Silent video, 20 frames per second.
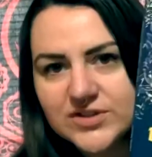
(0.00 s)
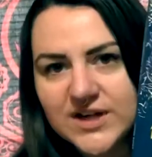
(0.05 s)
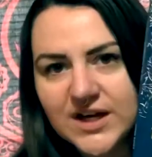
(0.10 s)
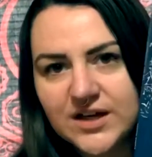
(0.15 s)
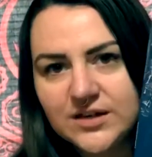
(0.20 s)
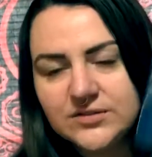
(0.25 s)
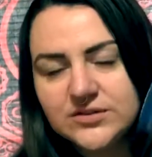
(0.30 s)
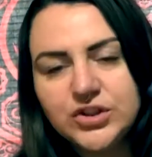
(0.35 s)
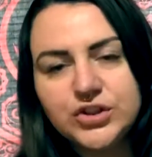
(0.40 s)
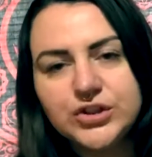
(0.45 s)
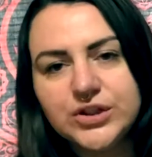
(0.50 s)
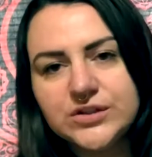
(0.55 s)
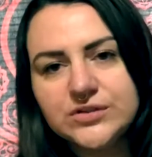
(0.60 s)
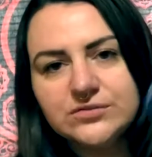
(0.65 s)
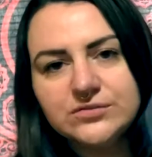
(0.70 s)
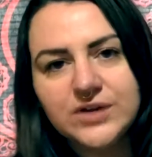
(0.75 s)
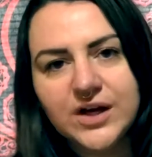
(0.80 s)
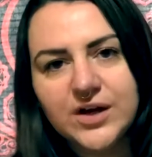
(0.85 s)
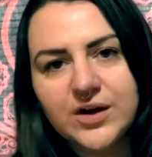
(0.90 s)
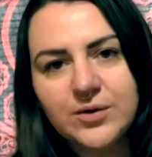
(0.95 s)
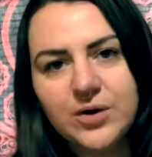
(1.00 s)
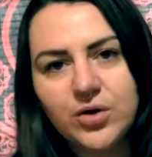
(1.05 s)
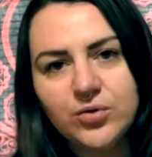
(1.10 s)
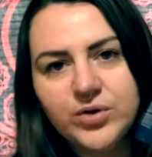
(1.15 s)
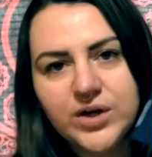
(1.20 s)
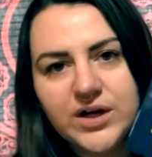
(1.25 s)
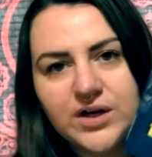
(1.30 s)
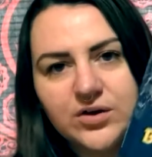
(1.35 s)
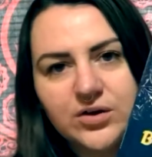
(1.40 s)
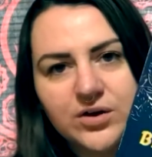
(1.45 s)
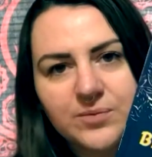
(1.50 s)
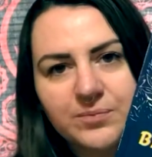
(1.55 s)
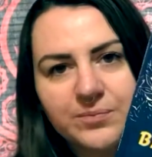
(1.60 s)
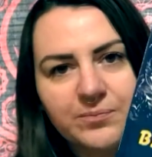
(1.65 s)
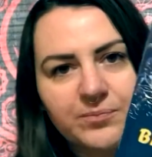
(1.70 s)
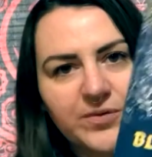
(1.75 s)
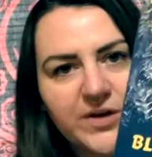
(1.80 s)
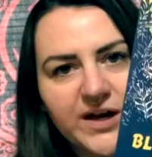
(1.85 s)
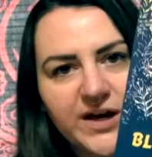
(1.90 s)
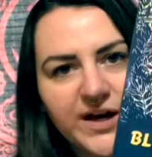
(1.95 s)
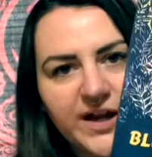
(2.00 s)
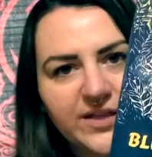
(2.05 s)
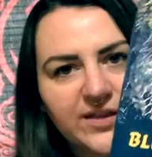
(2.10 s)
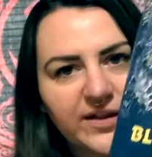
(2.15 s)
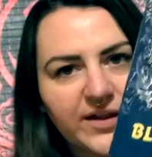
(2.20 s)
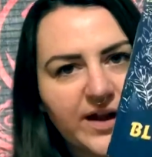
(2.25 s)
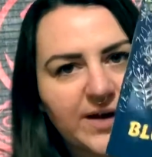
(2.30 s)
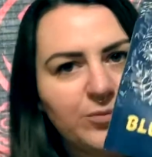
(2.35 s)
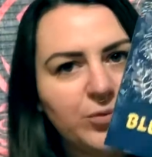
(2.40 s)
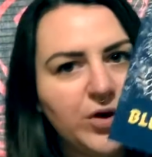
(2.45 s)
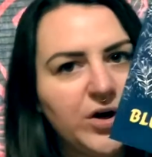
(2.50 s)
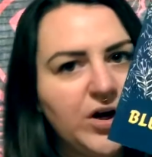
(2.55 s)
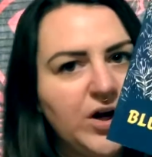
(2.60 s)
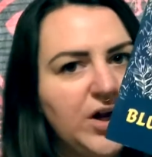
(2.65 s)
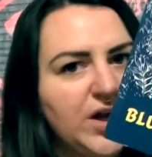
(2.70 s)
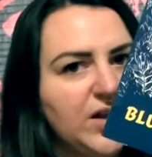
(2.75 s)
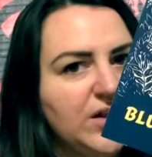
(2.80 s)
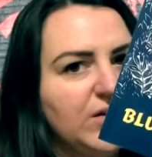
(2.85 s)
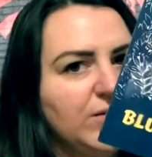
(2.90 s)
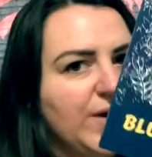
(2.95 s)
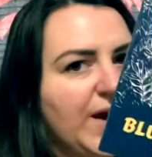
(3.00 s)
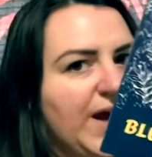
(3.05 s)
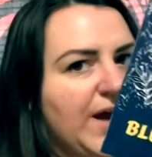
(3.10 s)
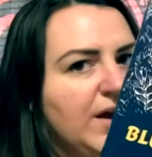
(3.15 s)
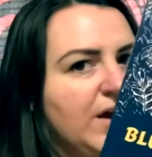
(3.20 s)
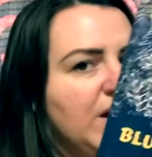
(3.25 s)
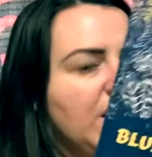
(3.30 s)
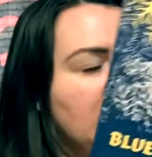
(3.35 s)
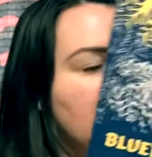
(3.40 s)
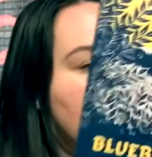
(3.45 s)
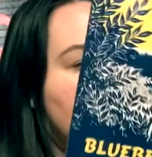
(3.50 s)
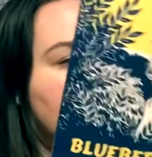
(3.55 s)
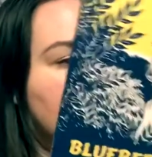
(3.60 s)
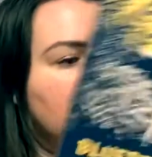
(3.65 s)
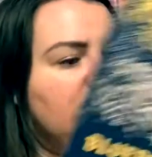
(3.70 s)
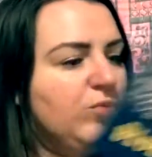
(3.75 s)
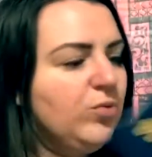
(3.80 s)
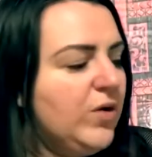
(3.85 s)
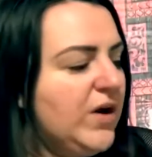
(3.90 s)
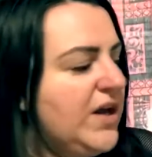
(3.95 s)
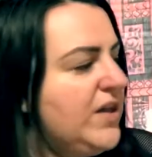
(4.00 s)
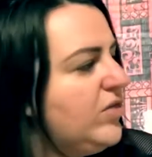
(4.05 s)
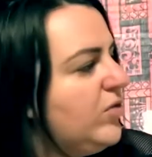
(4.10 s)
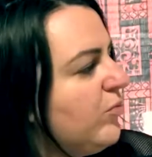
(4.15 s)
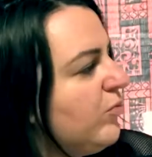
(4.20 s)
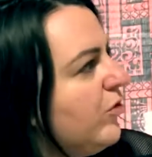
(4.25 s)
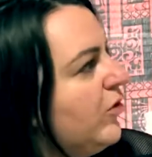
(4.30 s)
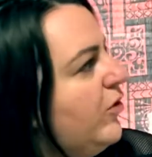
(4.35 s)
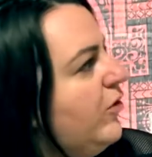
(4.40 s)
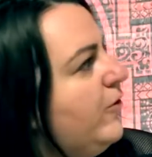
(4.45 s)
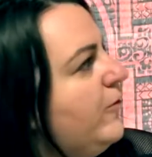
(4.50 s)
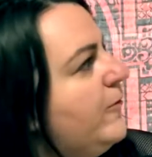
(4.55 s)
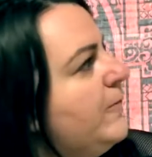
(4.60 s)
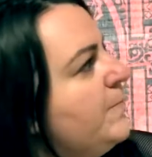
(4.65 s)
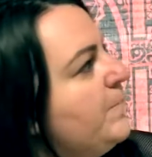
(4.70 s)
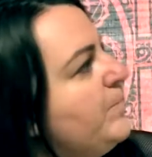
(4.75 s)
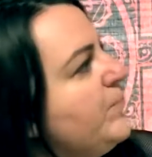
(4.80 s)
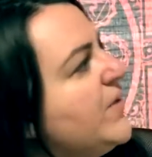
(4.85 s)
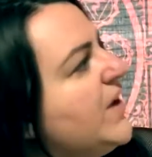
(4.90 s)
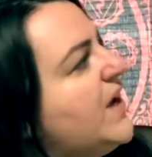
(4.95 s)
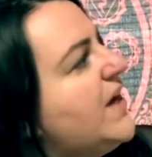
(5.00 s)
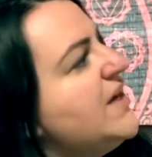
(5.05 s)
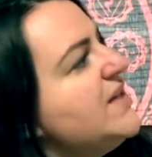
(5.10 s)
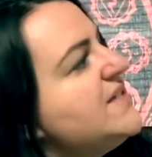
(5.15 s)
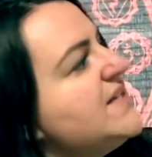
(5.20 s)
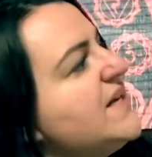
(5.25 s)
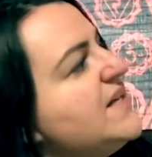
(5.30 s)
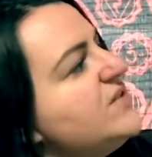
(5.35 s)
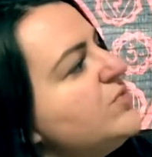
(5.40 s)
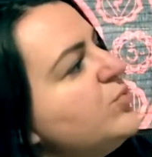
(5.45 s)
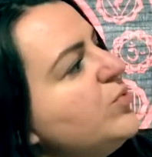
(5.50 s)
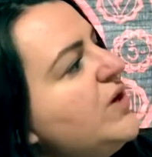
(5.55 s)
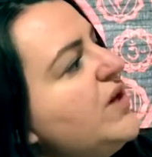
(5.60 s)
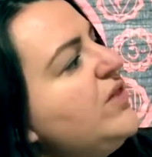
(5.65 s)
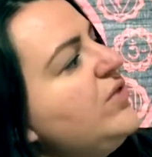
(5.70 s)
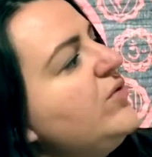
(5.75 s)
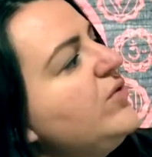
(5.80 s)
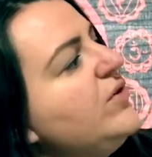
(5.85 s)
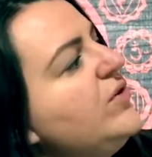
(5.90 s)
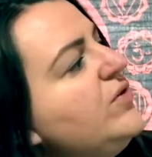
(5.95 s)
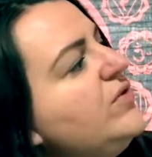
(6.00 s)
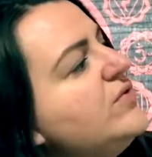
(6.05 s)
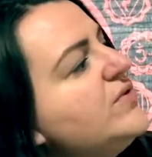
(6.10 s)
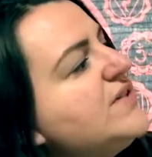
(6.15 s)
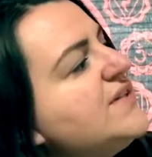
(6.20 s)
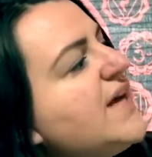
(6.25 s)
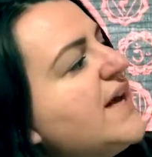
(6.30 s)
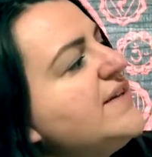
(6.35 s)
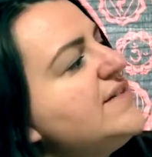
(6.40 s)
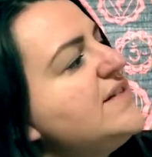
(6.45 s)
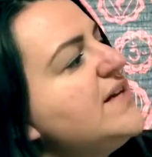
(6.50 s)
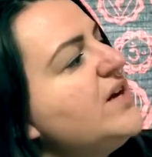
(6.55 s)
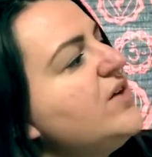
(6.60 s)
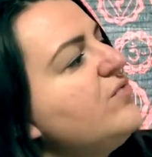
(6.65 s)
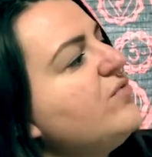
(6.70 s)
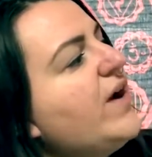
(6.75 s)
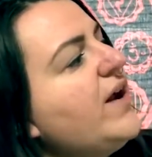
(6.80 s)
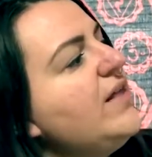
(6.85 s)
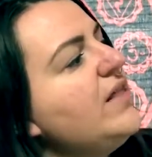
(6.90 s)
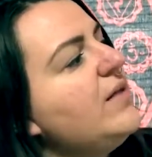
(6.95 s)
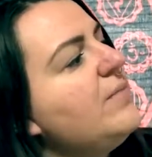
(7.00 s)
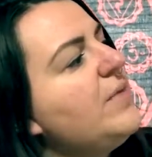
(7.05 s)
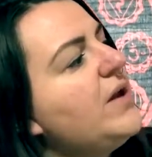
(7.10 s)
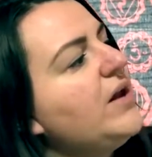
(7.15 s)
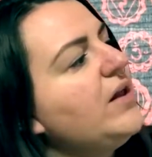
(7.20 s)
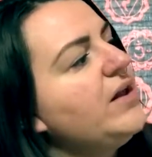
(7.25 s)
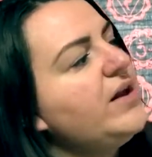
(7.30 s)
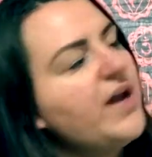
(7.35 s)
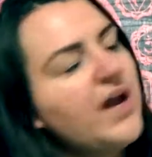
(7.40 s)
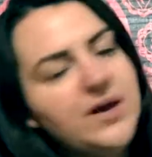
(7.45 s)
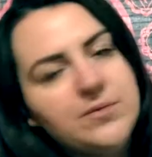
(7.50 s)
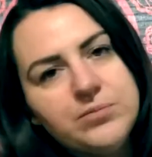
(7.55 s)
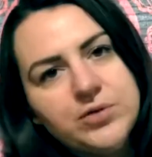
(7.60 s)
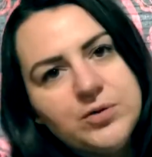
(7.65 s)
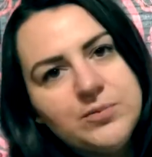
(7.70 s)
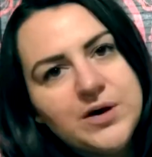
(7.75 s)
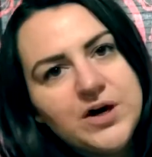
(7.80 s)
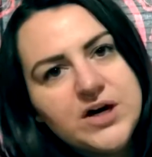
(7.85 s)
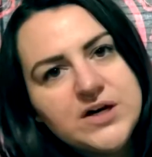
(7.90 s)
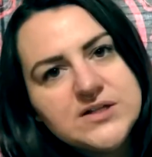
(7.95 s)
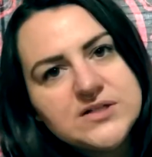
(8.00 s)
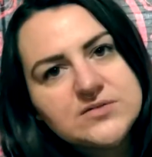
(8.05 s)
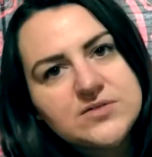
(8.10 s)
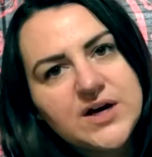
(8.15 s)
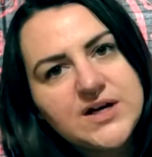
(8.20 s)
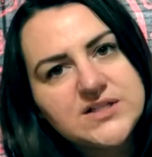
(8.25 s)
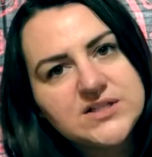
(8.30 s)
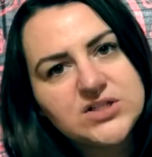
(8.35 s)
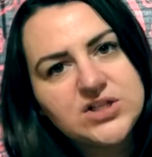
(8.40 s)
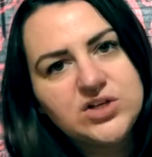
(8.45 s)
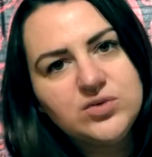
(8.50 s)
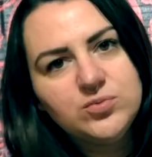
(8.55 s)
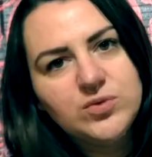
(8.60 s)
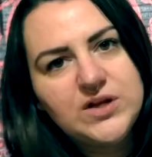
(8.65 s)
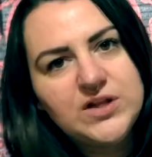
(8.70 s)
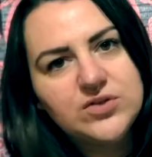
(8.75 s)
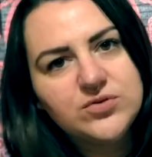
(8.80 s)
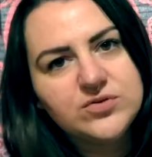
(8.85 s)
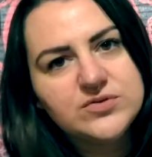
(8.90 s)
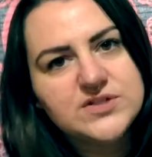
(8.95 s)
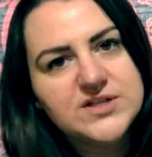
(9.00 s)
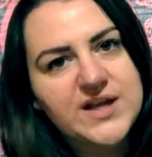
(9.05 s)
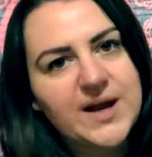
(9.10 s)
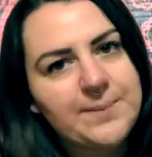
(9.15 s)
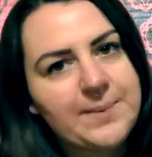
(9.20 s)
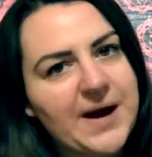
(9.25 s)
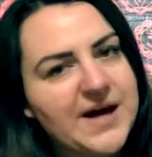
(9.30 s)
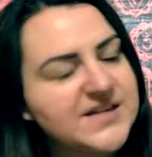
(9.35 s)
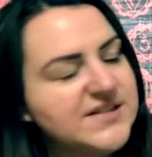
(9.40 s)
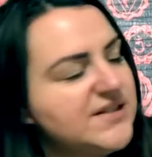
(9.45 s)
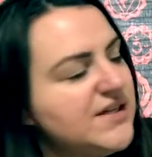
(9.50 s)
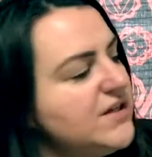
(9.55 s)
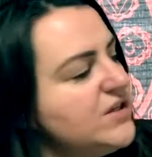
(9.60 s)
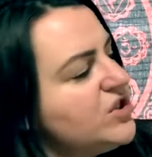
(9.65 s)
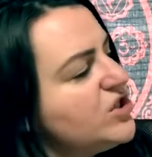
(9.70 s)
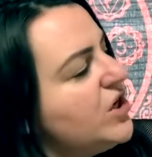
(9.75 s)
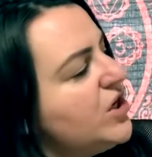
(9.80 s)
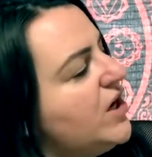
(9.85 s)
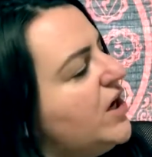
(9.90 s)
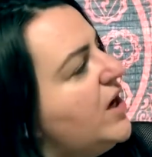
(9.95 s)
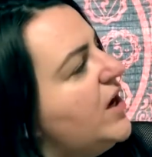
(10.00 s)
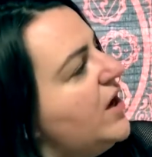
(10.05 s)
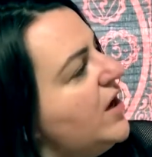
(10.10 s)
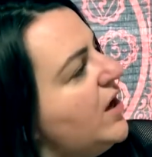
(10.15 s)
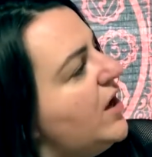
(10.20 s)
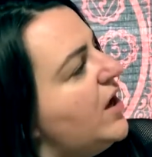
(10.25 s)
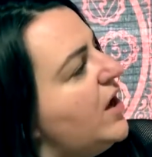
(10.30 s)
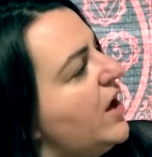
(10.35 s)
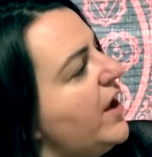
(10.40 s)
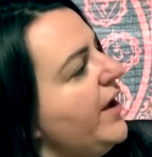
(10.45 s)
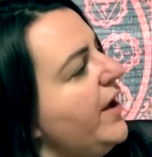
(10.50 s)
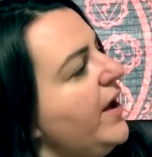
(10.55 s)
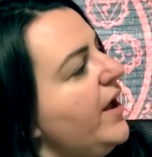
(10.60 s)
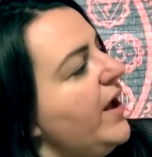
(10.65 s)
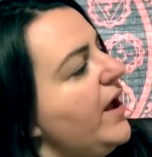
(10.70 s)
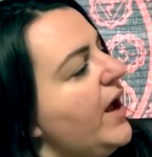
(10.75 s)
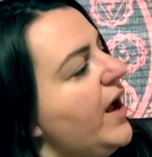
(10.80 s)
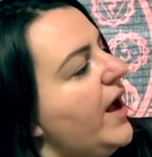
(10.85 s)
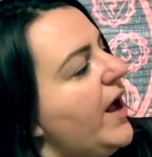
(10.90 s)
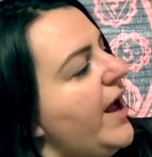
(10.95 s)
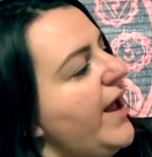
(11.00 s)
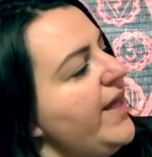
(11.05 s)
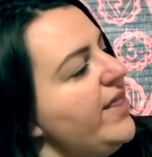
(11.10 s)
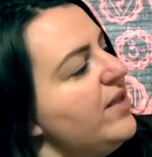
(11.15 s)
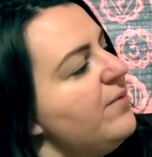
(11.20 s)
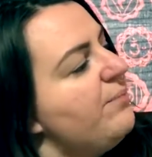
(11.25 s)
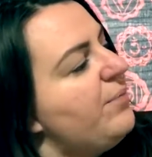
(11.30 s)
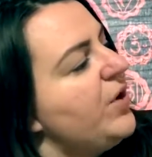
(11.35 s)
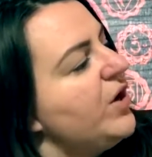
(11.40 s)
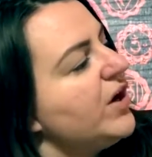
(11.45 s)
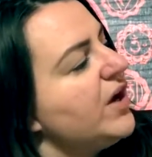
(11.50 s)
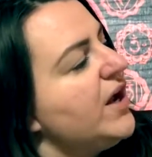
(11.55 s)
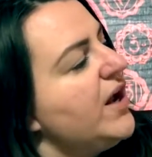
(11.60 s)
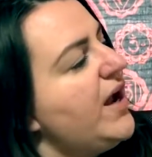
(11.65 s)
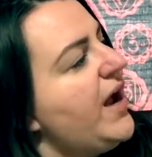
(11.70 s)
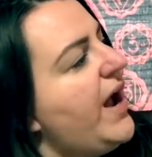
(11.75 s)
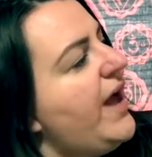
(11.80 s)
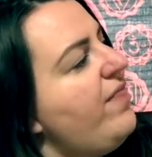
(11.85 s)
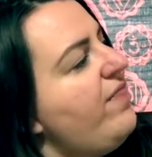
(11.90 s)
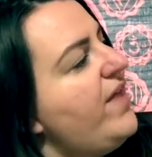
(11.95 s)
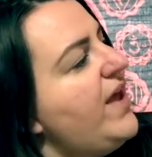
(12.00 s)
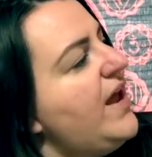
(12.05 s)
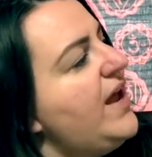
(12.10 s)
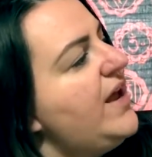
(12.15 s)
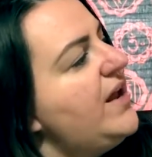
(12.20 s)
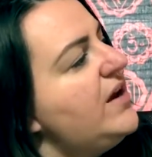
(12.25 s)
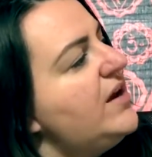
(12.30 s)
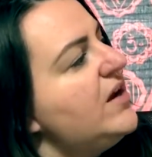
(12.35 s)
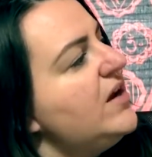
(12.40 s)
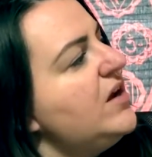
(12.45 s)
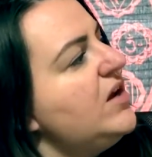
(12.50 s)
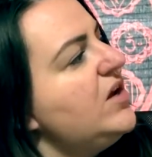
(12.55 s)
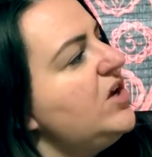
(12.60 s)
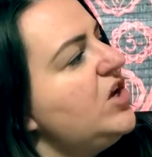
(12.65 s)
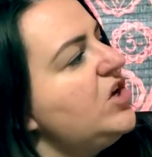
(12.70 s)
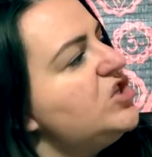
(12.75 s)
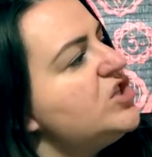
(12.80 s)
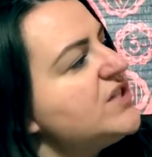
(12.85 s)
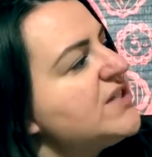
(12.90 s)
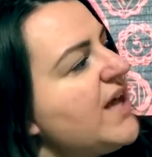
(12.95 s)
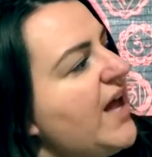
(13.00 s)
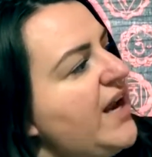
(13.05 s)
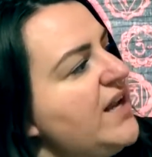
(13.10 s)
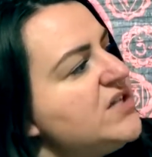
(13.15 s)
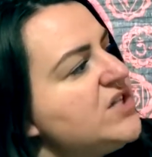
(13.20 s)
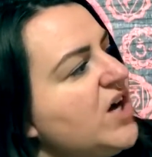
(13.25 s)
Sal. You can own it or get it at the library, either way. You read through, and it says read through, sat down right in the middle and ate blueberries, right? So you read through to that passage in the book, and then you just kind of